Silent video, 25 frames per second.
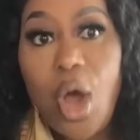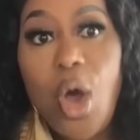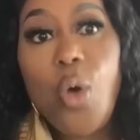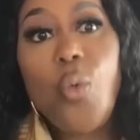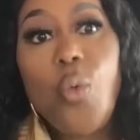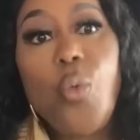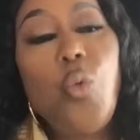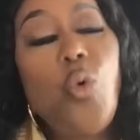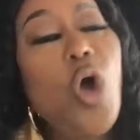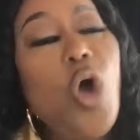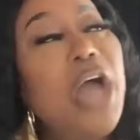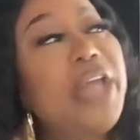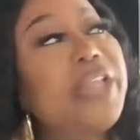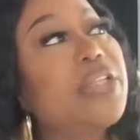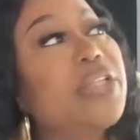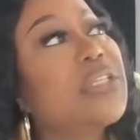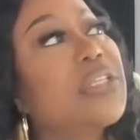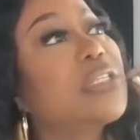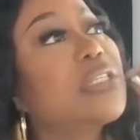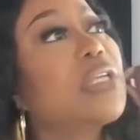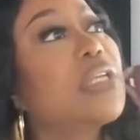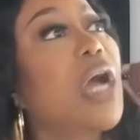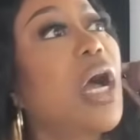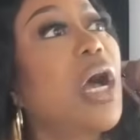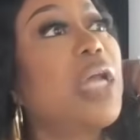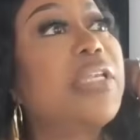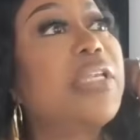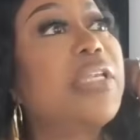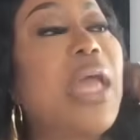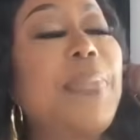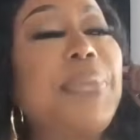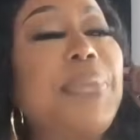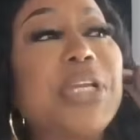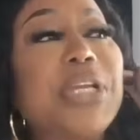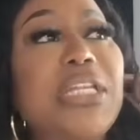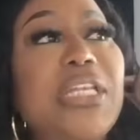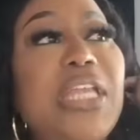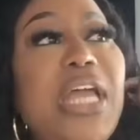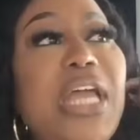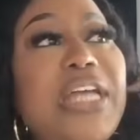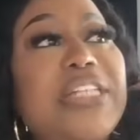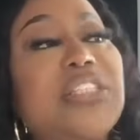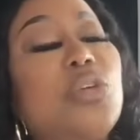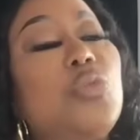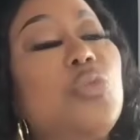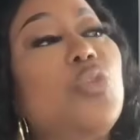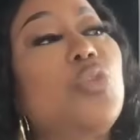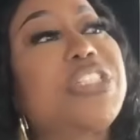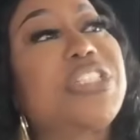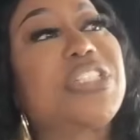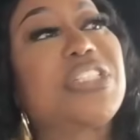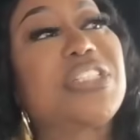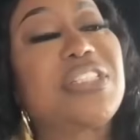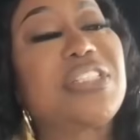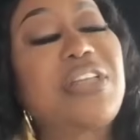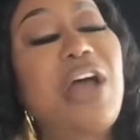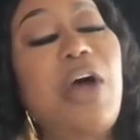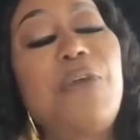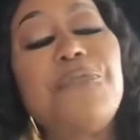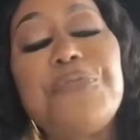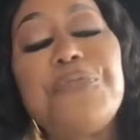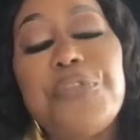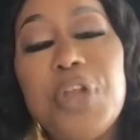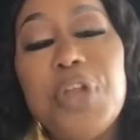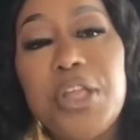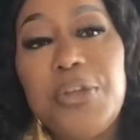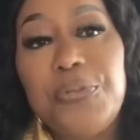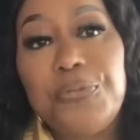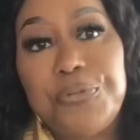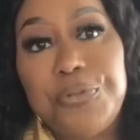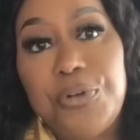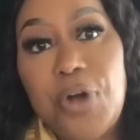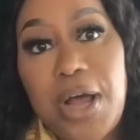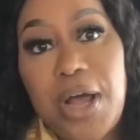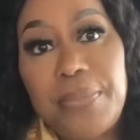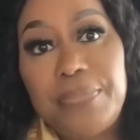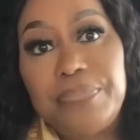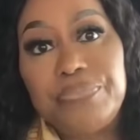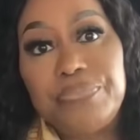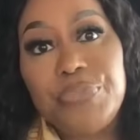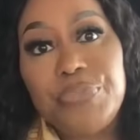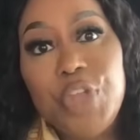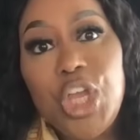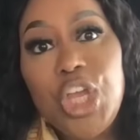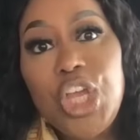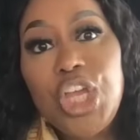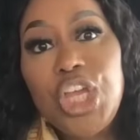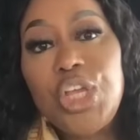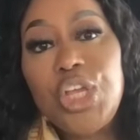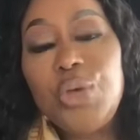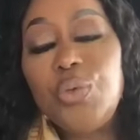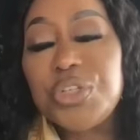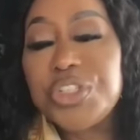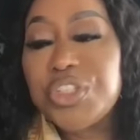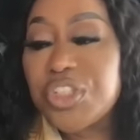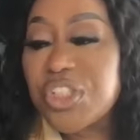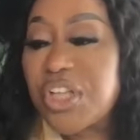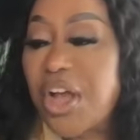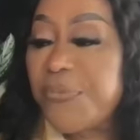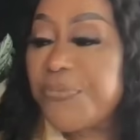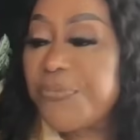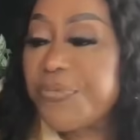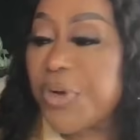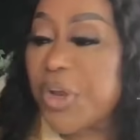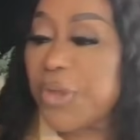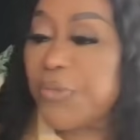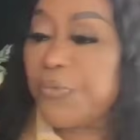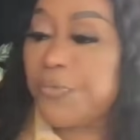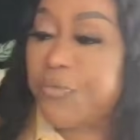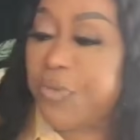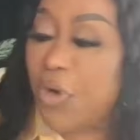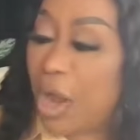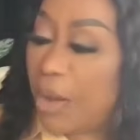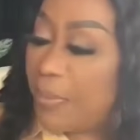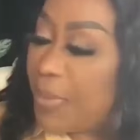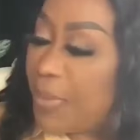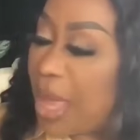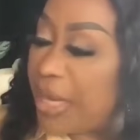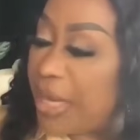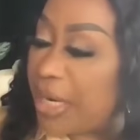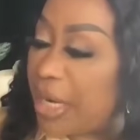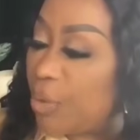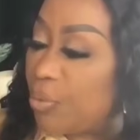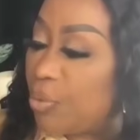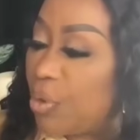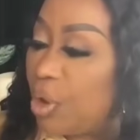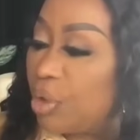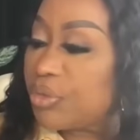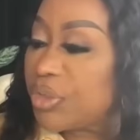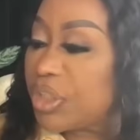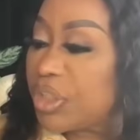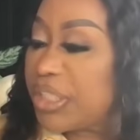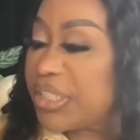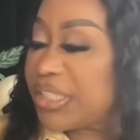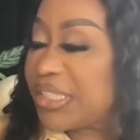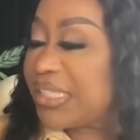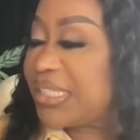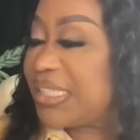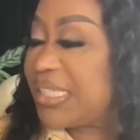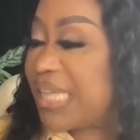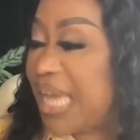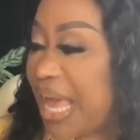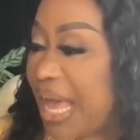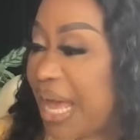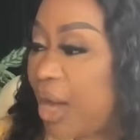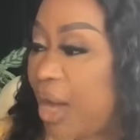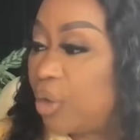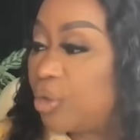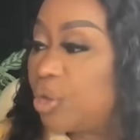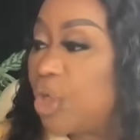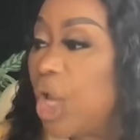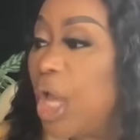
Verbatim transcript: What Nebuchadnezzar was suffering from, and I wrote this down,